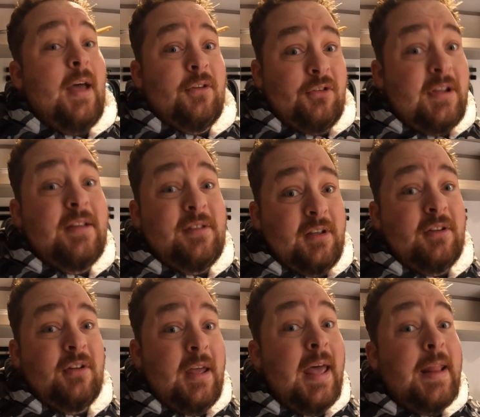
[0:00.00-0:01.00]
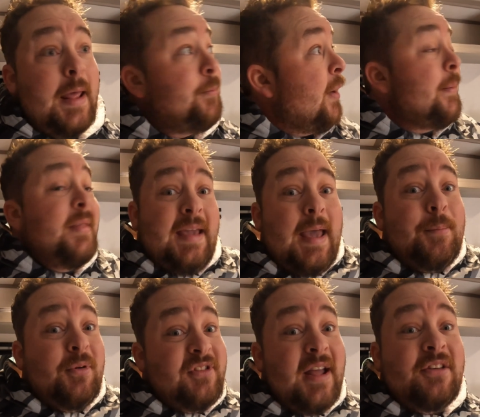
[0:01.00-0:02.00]
Yeah, easily. And probably the
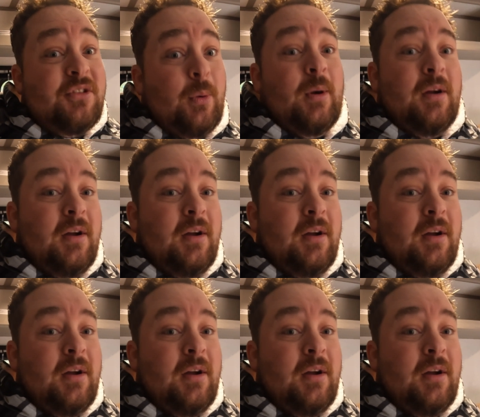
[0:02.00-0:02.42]
campers next to her.